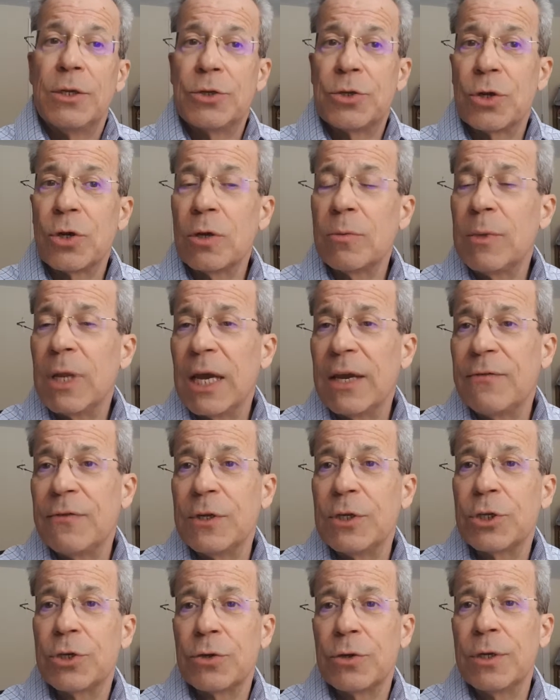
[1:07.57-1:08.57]
term life
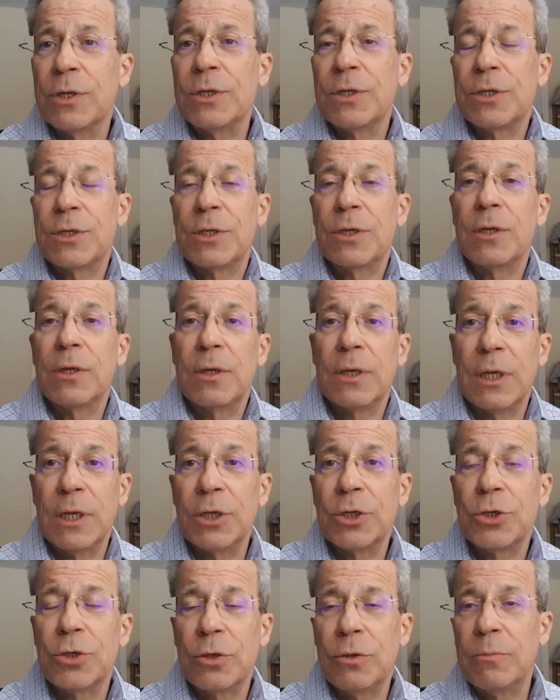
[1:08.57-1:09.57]
insurance
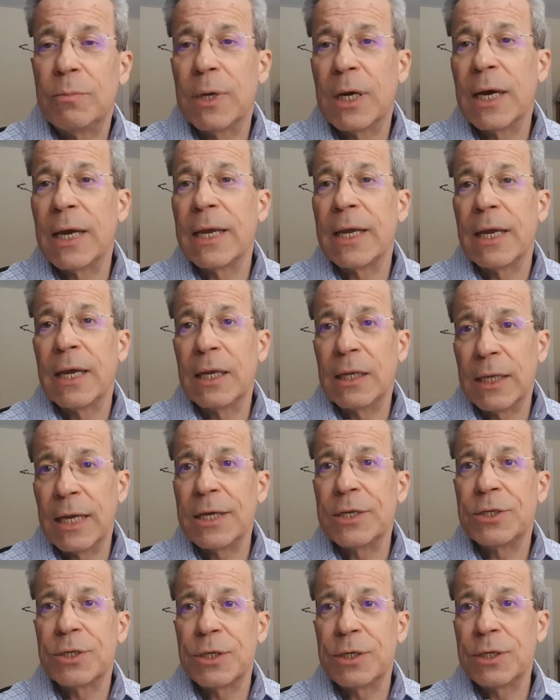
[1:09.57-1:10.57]
issued by a
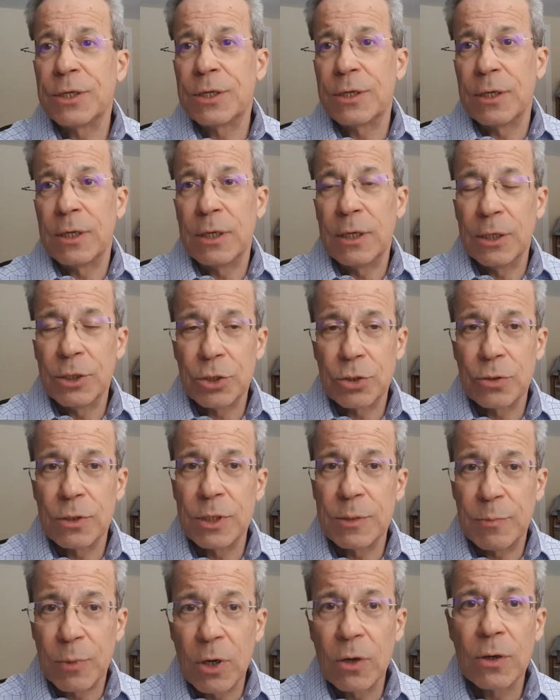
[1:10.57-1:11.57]
licensed
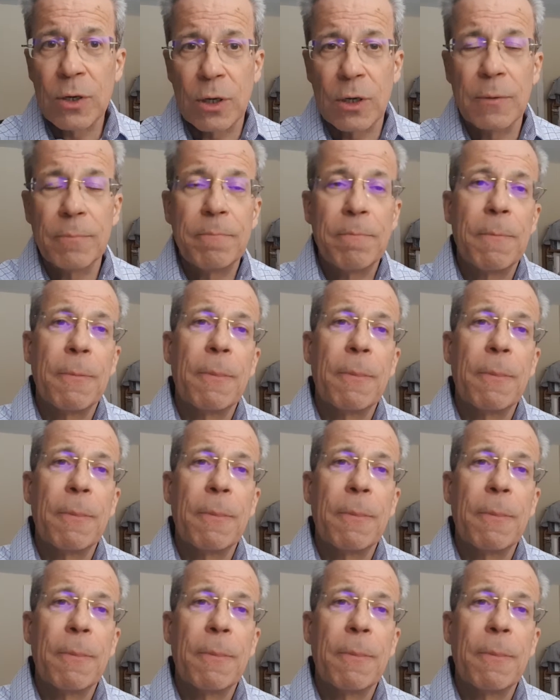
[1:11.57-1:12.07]
insurance broker?